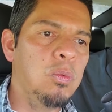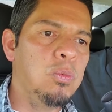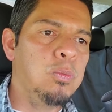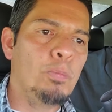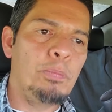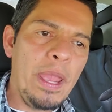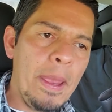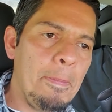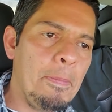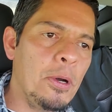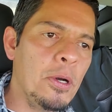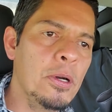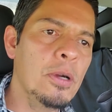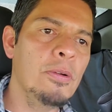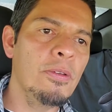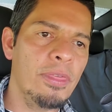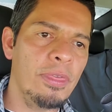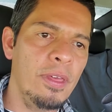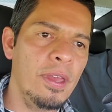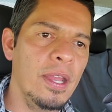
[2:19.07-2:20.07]
People
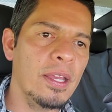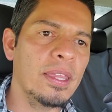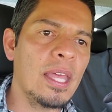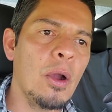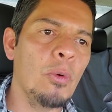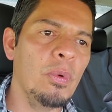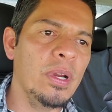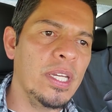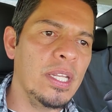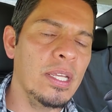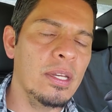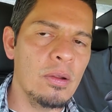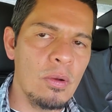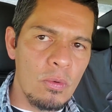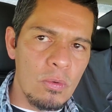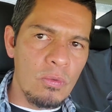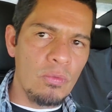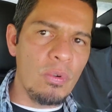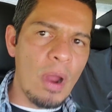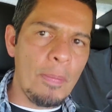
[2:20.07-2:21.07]
who think that we need
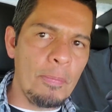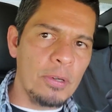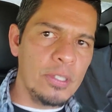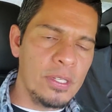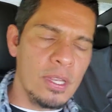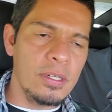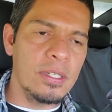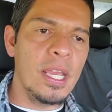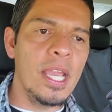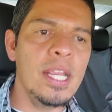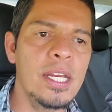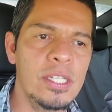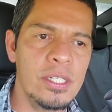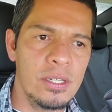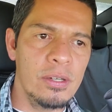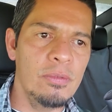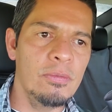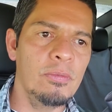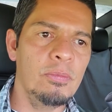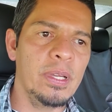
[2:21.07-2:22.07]

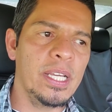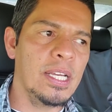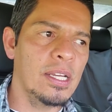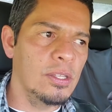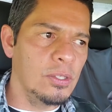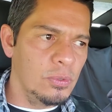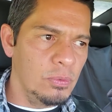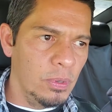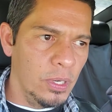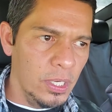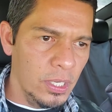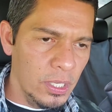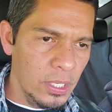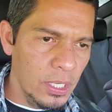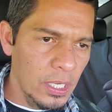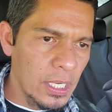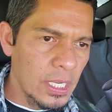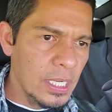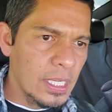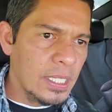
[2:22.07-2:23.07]
representation because we're
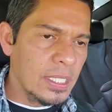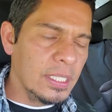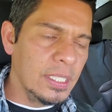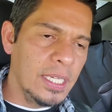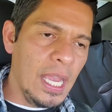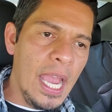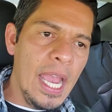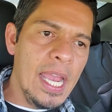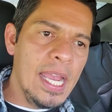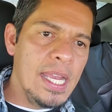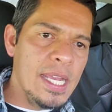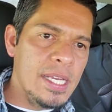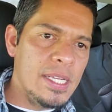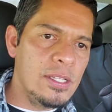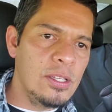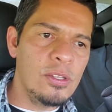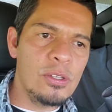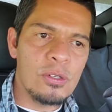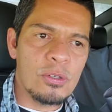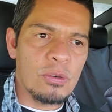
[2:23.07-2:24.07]
gay,
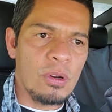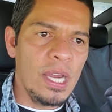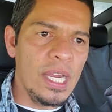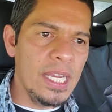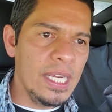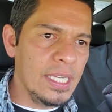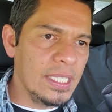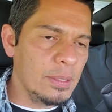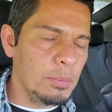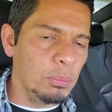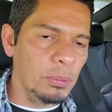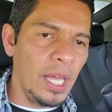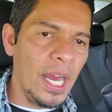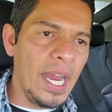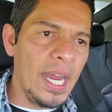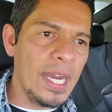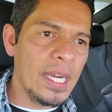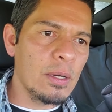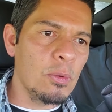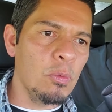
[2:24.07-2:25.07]
straight,
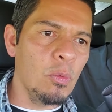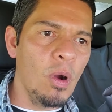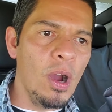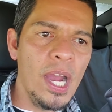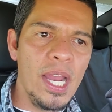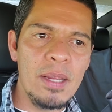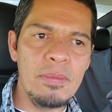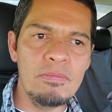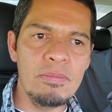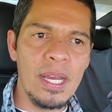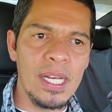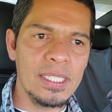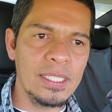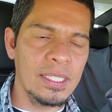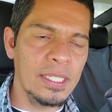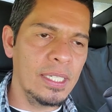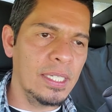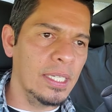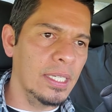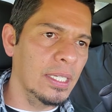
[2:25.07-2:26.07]
black, white,
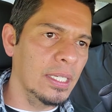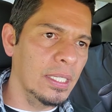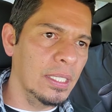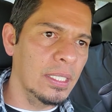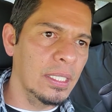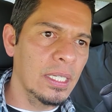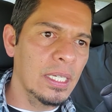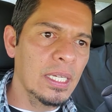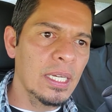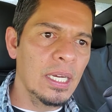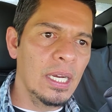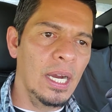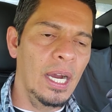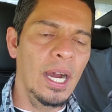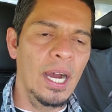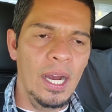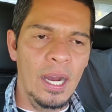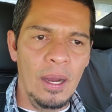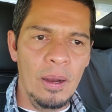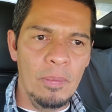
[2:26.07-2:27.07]
Mexican,
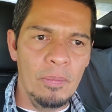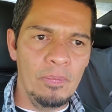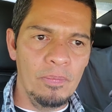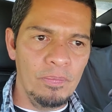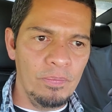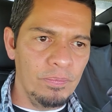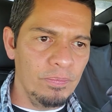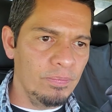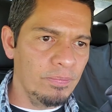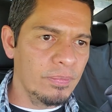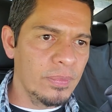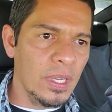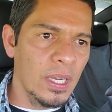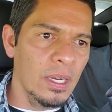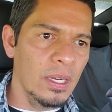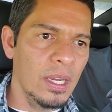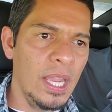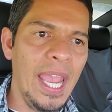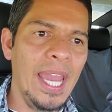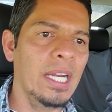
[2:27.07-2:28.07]

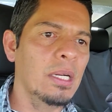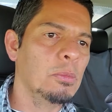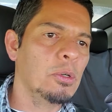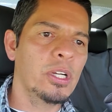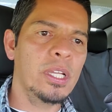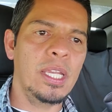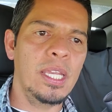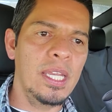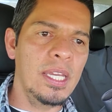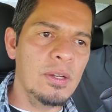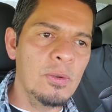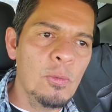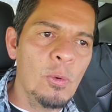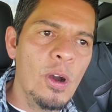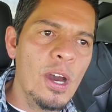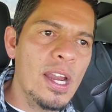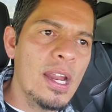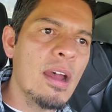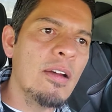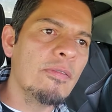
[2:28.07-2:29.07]
animal kin,
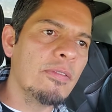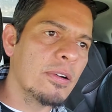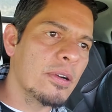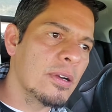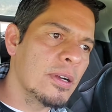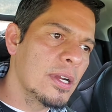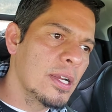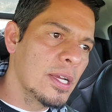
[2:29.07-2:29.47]
whatever,